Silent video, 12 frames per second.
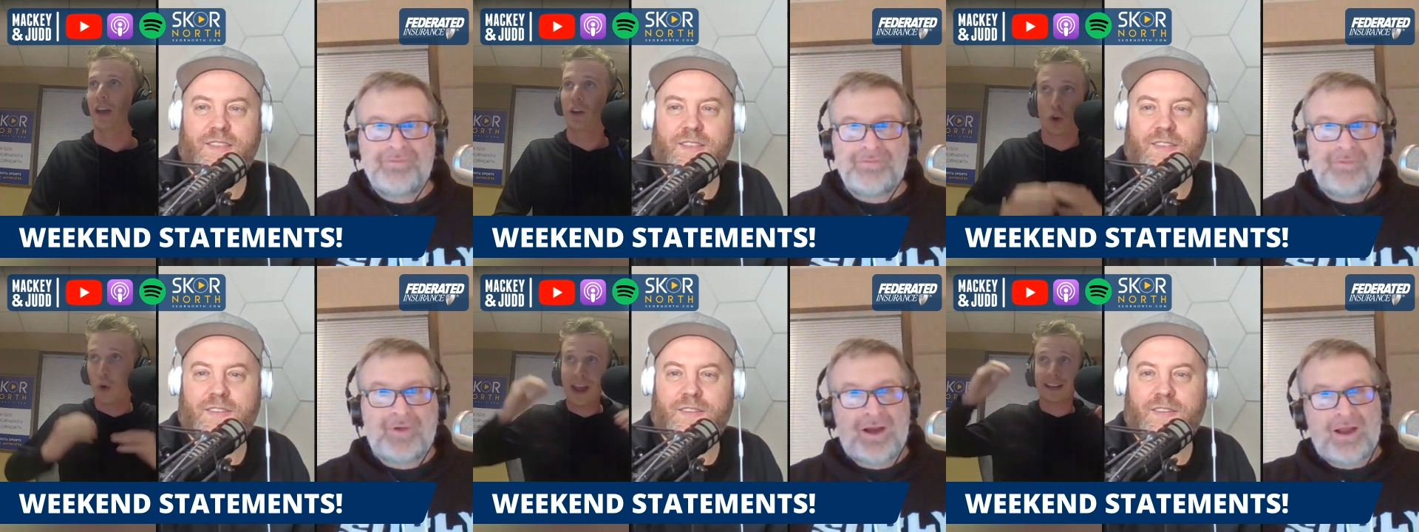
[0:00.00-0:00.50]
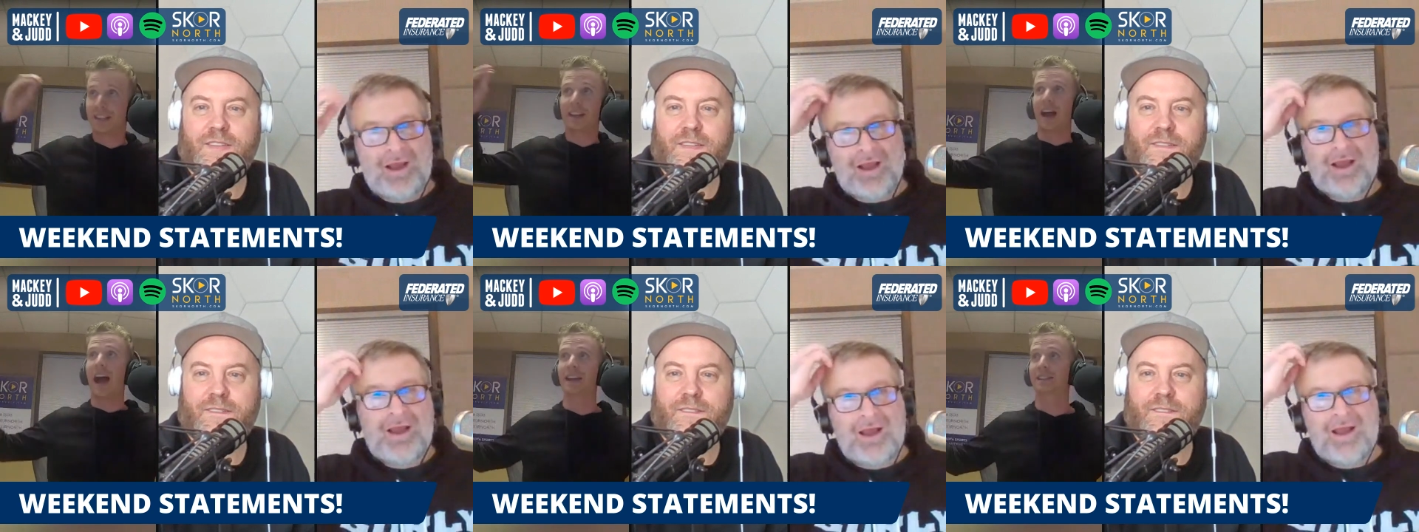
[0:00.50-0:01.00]
Speaker 1: Crazy
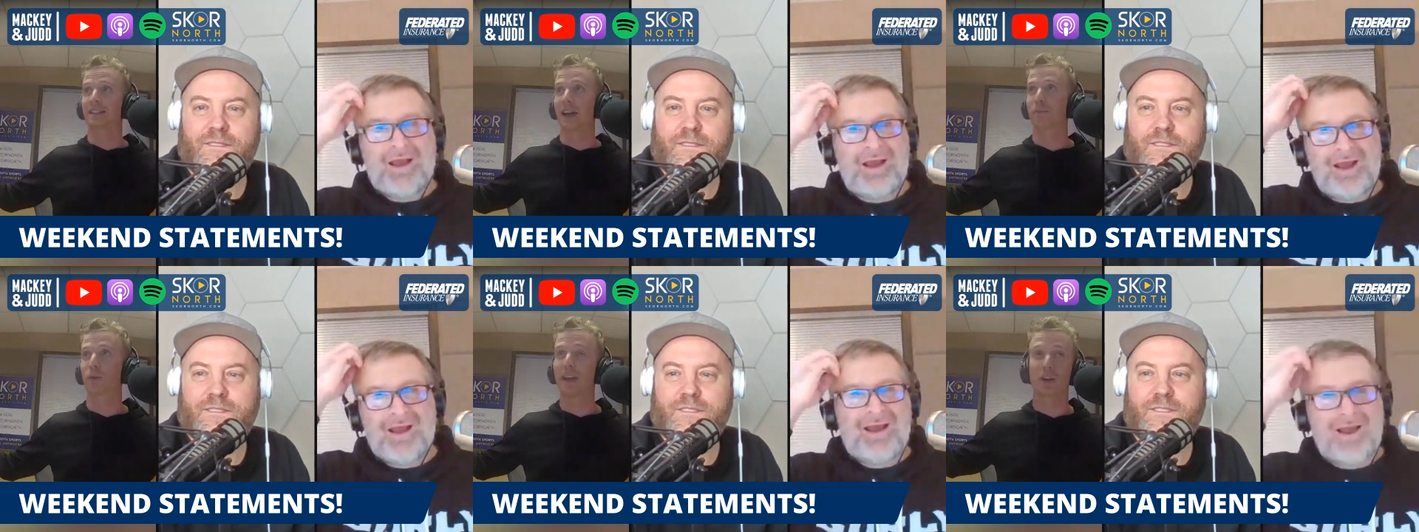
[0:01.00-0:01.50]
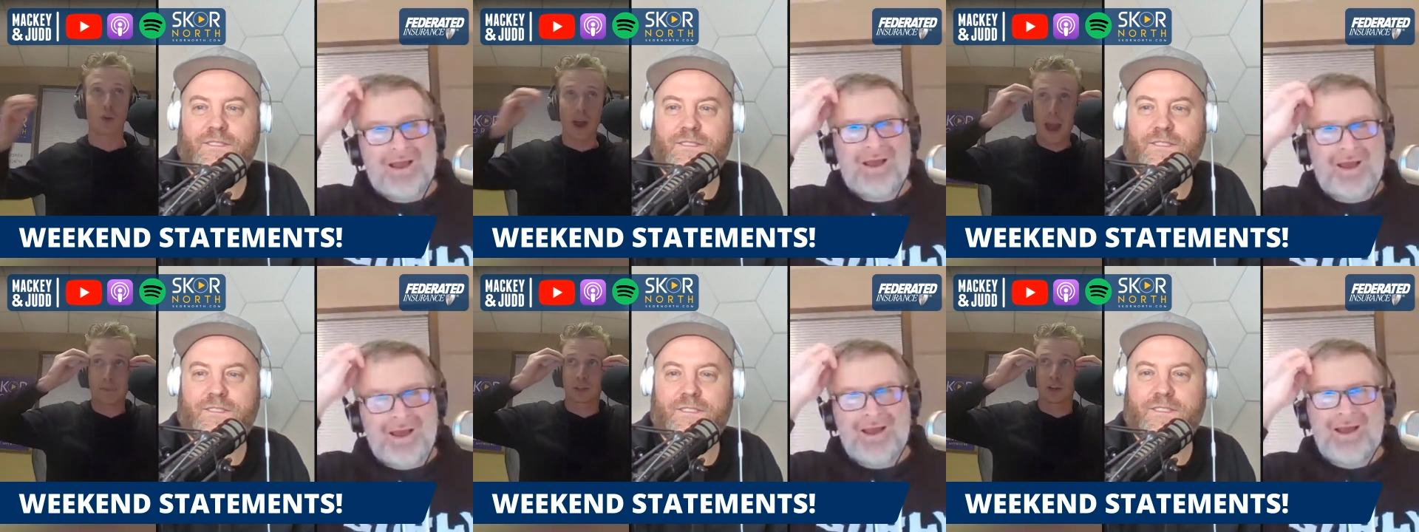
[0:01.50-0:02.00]
concept, right? Cra-
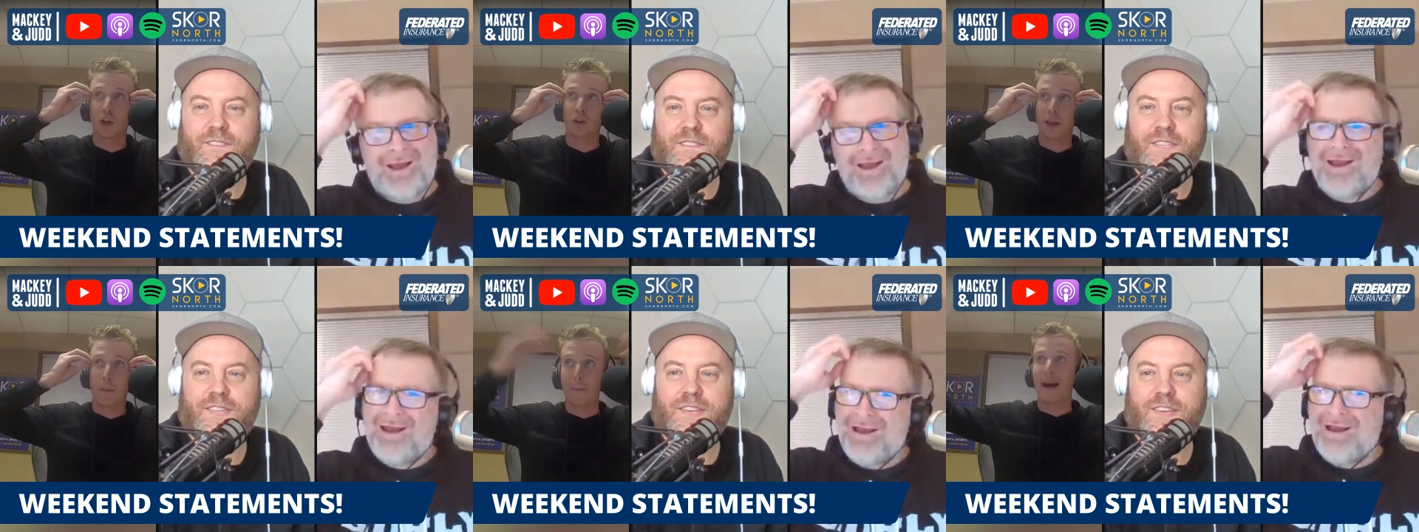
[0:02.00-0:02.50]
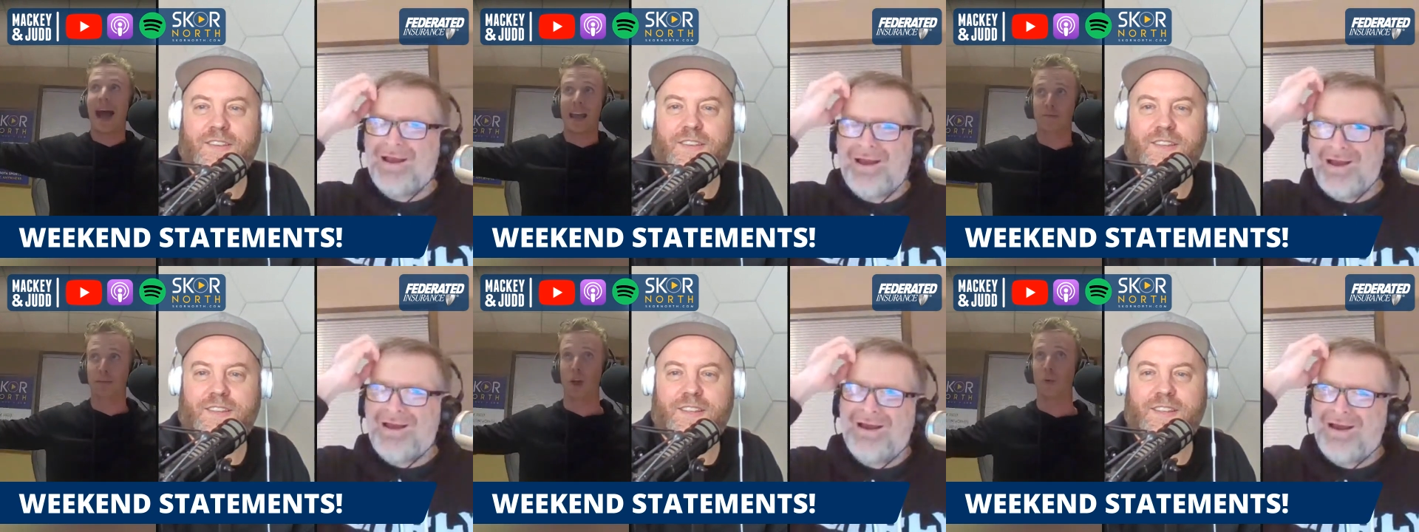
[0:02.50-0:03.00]
absolutely
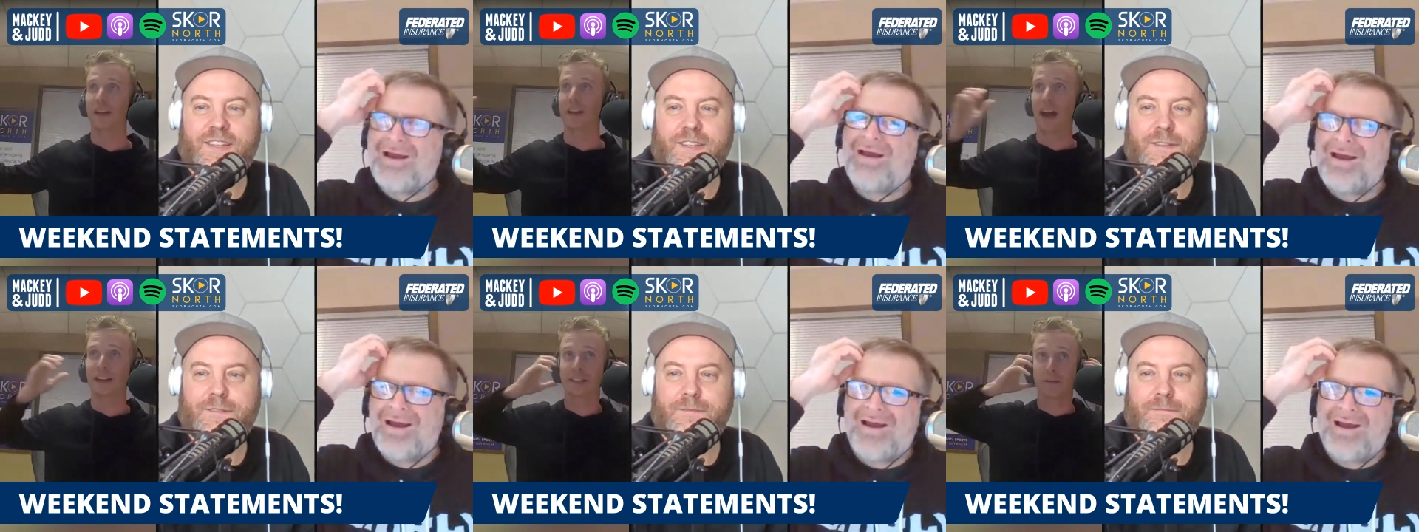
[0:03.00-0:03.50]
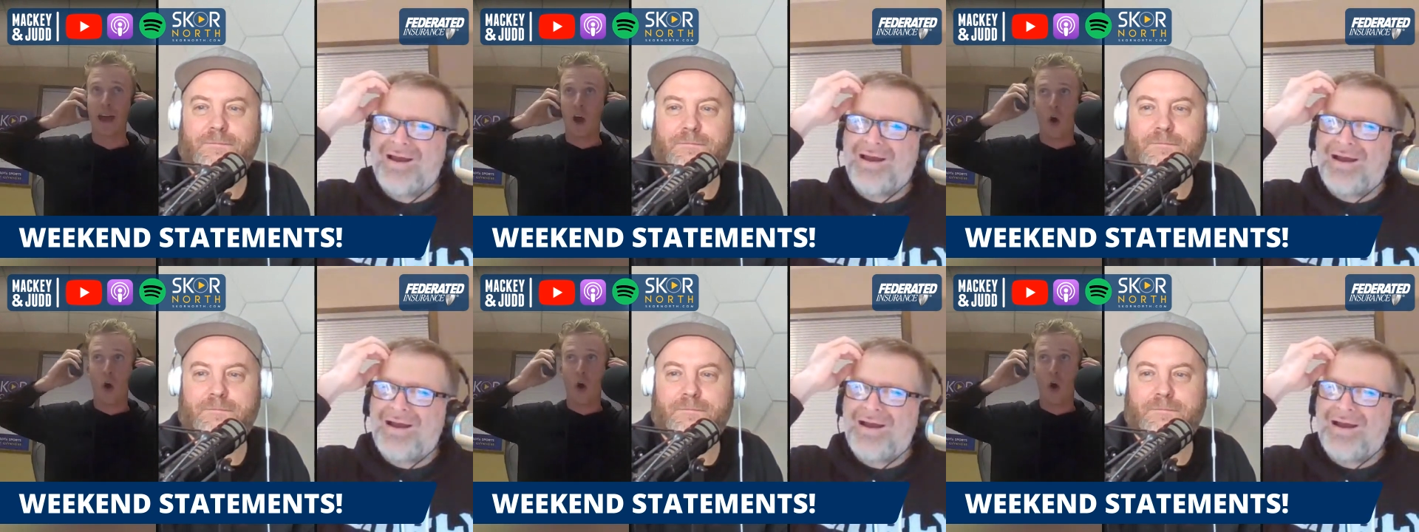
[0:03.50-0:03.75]
mind-blowing concept.